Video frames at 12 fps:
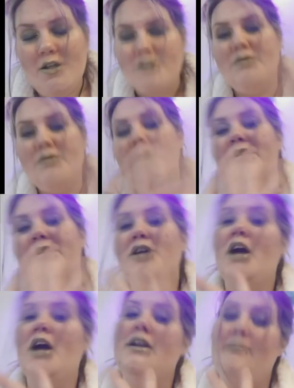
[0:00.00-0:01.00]
So what are we
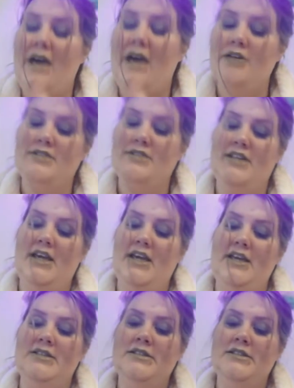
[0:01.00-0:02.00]
talking about
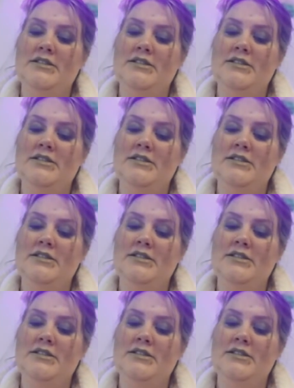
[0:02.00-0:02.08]
today?